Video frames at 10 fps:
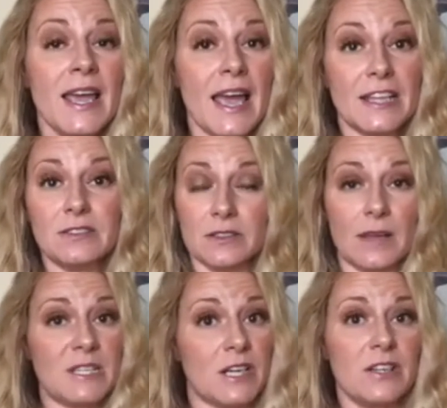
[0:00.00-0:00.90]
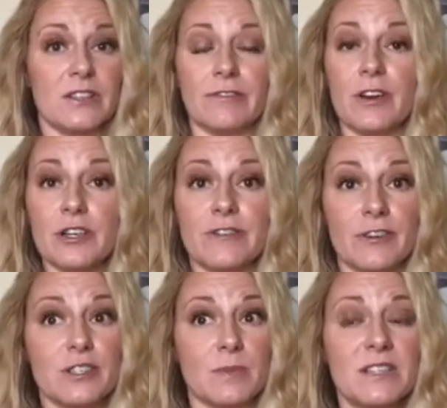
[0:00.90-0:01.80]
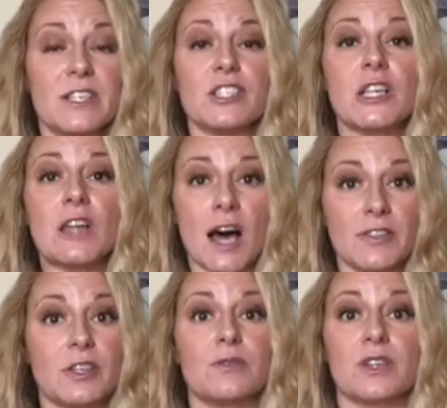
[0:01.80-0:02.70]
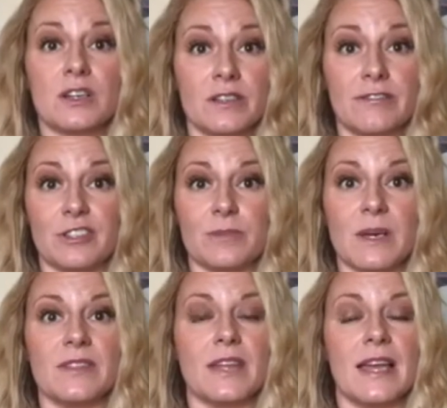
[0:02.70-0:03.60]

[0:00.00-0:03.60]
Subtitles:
And let me tell you, the first month, there's a lot that goes on in the first month,